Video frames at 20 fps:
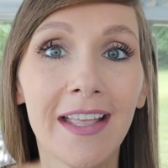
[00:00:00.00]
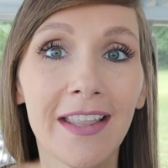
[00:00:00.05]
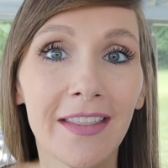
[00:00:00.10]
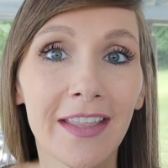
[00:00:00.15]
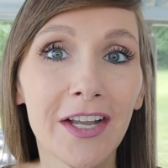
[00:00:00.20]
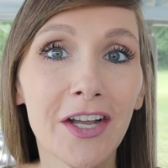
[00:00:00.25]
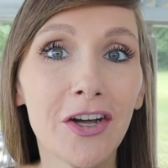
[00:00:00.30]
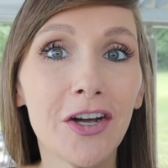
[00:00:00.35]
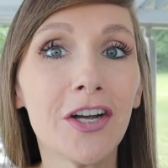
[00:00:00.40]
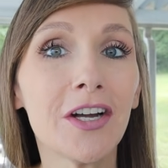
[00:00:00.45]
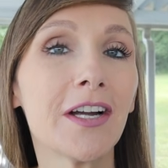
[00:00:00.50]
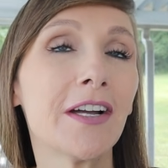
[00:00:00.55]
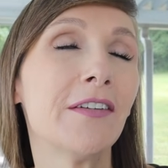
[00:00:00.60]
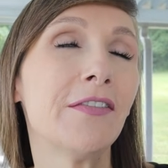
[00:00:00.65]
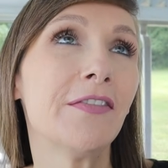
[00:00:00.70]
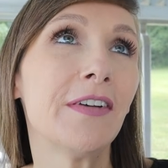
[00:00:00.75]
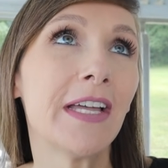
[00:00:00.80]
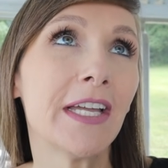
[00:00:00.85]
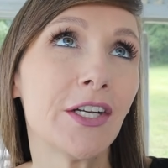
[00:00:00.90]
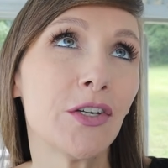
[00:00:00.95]
They are a
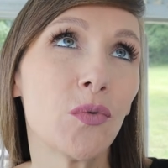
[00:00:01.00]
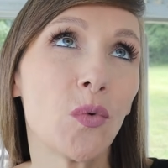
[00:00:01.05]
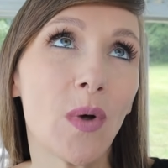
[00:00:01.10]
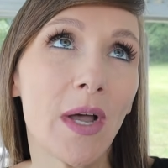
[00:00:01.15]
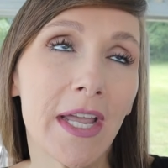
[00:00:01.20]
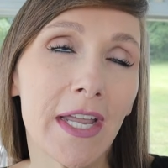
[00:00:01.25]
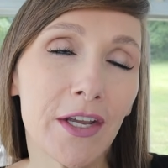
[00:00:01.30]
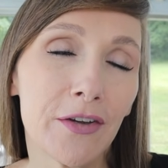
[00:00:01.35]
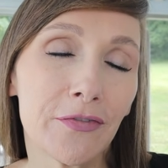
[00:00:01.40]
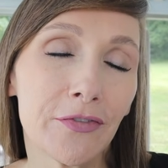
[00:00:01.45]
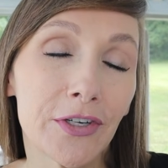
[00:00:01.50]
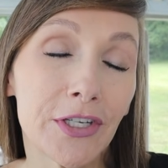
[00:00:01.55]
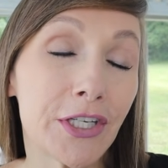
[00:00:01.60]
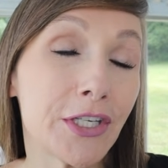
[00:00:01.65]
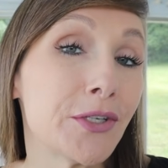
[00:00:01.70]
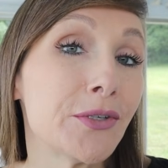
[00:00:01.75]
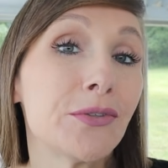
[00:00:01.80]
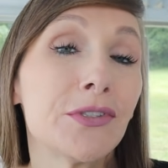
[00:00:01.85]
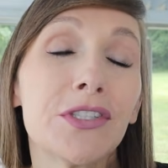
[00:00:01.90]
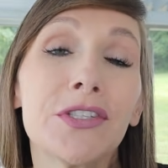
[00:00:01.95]
fun way for
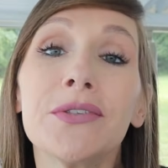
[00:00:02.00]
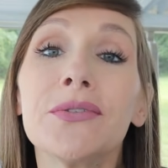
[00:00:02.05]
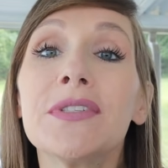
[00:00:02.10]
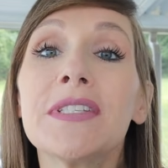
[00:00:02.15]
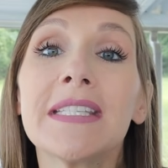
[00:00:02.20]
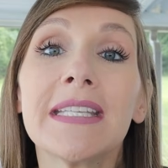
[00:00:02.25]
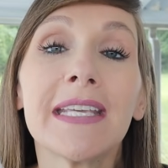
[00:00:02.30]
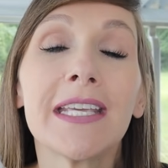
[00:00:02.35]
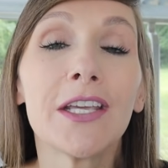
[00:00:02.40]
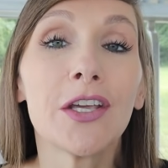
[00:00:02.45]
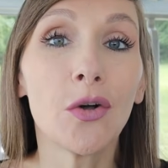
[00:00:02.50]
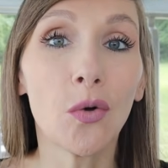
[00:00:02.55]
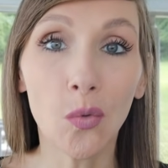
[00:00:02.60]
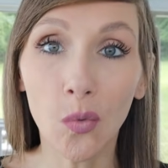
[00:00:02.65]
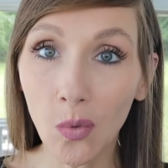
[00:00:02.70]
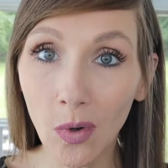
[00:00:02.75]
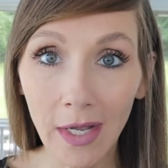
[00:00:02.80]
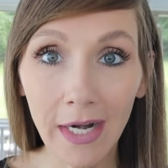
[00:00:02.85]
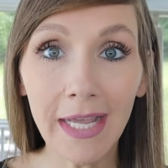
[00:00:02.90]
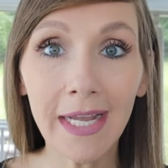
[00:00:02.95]
you to see
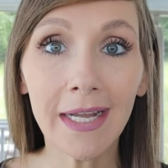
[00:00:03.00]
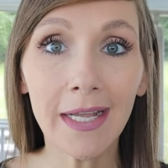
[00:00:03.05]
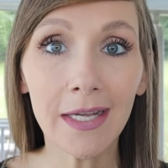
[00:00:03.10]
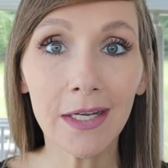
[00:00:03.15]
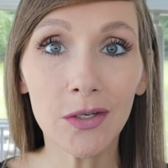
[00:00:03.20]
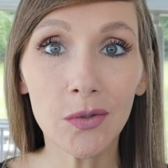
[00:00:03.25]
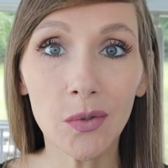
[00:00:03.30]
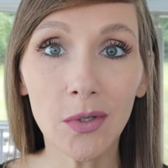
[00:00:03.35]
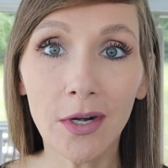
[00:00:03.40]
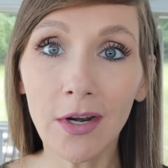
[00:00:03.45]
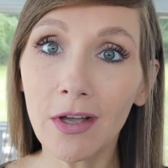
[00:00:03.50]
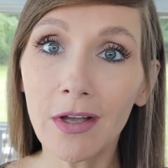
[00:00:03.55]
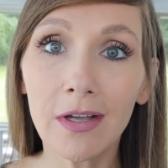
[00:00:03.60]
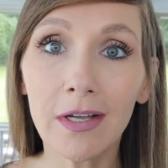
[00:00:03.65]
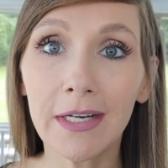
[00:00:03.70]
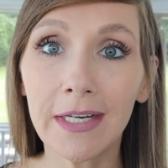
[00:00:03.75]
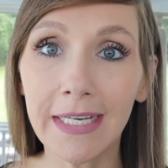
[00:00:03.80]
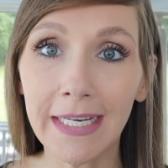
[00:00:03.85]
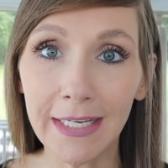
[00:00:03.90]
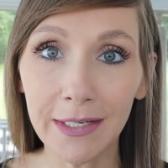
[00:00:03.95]
what I got going
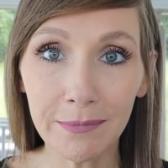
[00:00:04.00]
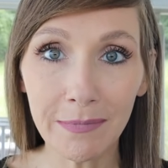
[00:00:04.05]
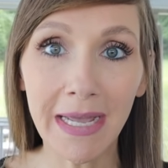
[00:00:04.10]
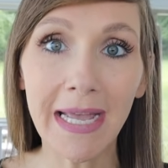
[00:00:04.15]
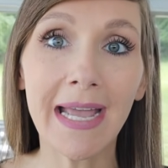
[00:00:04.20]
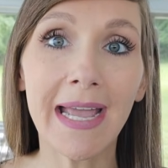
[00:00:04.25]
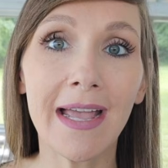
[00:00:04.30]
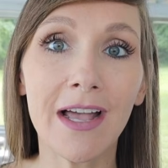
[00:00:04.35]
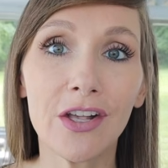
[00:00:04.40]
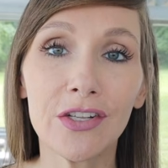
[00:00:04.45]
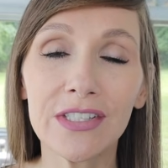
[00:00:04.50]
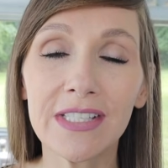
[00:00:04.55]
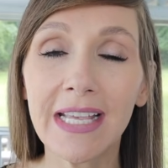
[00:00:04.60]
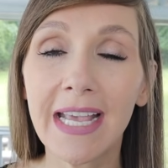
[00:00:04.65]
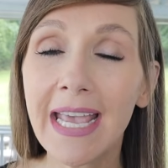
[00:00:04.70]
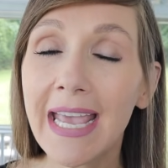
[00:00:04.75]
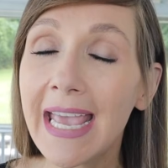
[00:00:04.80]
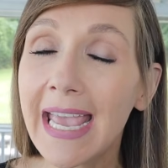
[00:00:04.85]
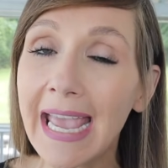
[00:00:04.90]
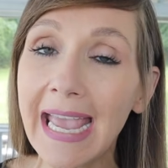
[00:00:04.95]
on in my house.
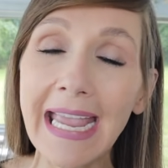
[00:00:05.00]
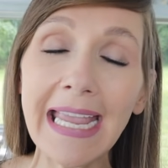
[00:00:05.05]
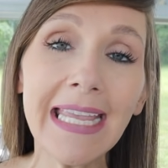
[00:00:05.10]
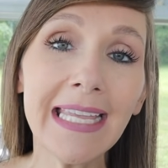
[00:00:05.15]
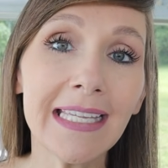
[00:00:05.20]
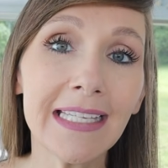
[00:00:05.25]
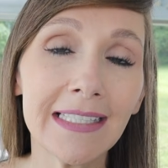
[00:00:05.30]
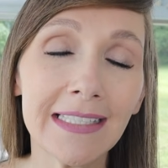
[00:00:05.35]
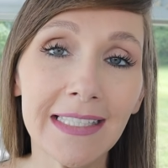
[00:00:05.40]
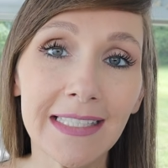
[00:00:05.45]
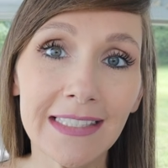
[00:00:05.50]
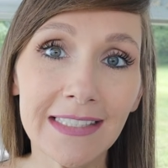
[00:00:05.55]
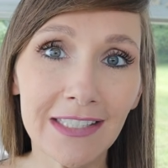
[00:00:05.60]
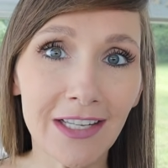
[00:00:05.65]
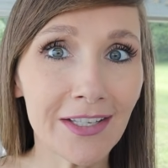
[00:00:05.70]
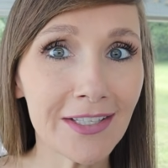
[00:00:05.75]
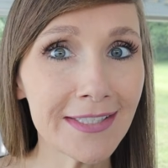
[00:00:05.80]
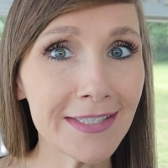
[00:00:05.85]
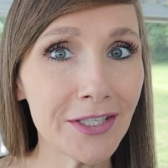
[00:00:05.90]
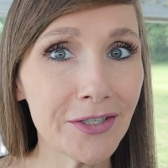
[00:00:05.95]
And it's
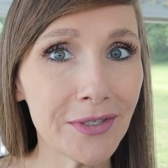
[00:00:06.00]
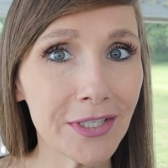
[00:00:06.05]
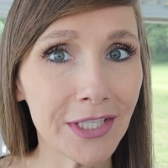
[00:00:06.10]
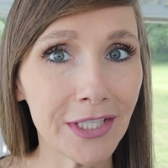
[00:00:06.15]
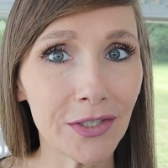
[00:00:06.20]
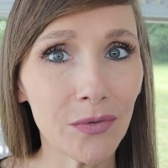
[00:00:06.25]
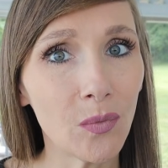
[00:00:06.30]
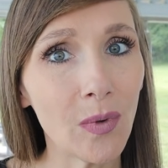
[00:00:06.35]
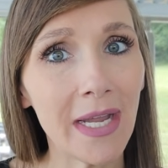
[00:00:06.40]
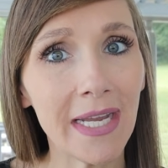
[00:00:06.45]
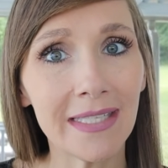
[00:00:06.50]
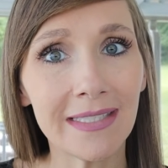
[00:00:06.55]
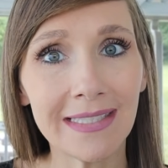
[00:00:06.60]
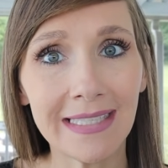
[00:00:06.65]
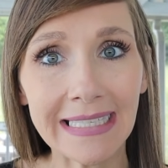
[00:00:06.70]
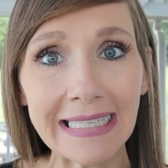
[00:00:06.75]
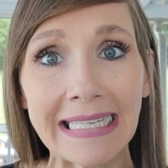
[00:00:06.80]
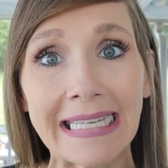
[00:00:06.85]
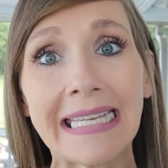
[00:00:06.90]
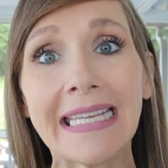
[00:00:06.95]
also a good way
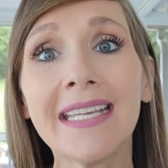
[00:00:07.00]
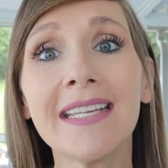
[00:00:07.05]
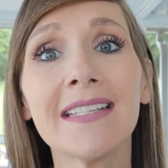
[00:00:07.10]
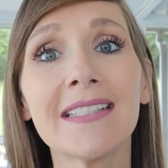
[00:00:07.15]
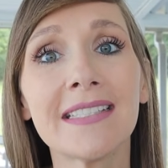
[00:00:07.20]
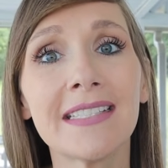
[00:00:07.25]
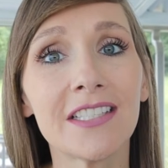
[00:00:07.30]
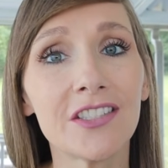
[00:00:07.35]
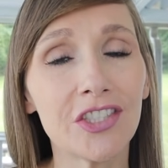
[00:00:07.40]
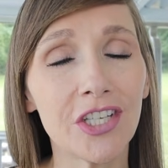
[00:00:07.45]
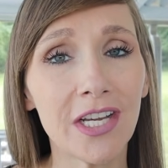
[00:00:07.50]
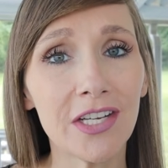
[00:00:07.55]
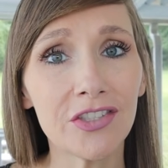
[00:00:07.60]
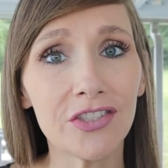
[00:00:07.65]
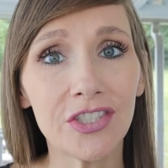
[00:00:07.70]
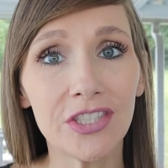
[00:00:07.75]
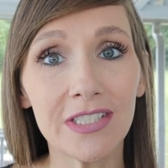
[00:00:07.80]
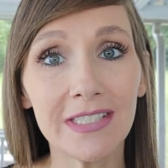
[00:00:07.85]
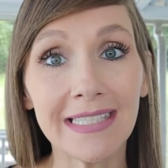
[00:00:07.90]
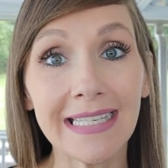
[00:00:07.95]
to get
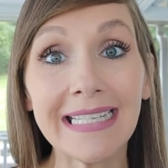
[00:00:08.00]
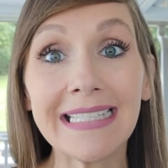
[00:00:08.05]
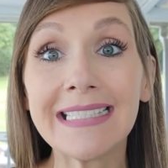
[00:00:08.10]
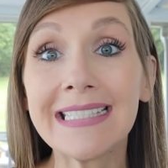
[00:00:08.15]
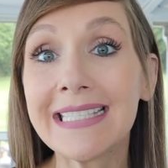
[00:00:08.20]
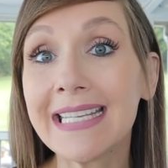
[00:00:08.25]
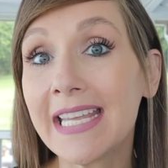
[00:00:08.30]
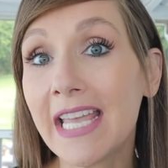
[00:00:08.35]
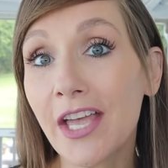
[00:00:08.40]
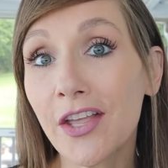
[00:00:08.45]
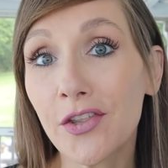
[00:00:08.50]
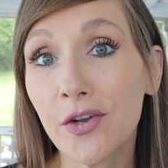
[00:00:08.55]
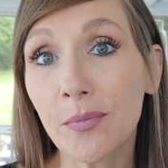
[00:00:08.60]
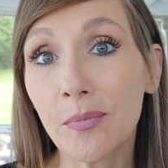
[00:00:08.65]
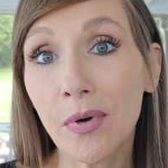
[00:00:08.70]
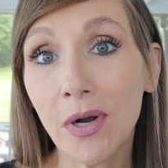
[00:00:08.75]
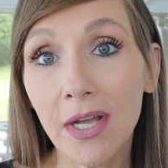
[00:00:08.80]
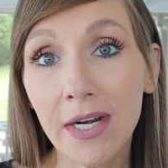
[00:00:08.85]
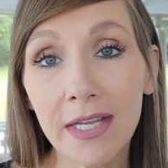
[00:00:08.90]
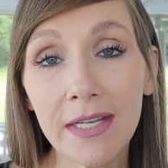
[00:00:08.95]
suggestions and see other
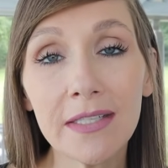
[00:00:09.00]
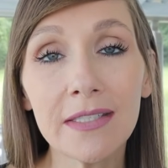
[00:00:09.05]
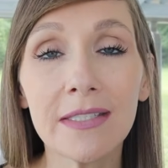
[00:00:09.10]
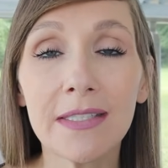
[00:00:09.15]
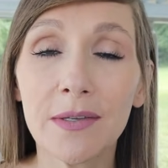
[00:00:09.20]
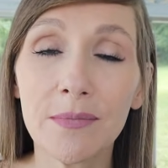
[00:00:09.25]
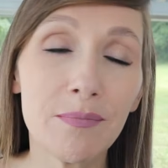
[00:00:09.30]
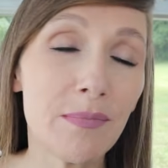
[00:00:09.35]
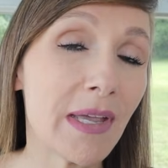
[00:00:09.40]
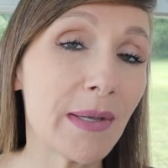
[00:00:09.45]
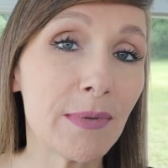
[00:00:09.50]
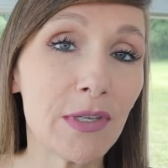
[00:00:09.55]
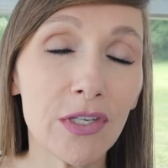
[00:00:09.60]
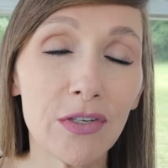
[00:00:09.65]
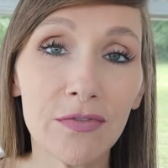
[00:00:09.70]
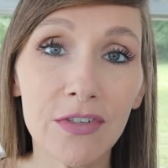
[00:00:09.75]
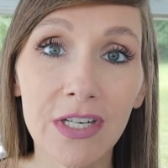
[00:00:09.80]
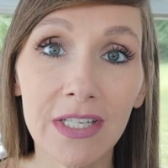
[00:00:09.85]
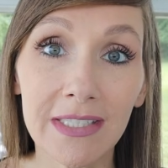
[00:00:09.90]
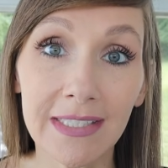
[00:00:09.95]
products that maybe
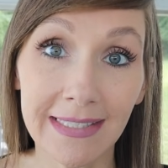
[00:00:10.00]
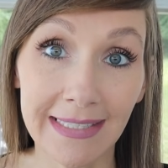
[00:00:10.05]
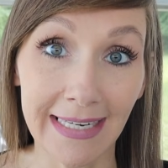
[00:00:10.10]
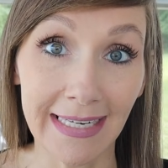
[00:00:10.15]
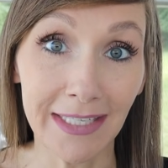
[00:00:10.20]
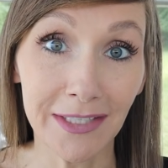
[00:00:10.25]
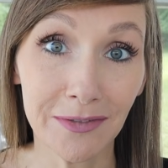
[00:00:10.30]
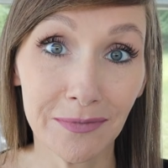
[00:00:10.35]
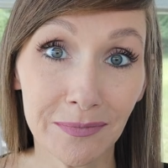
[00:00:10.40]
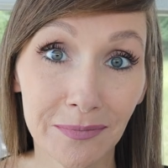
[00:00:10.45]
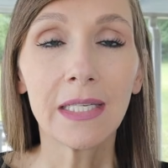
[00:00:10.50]
you've not seen.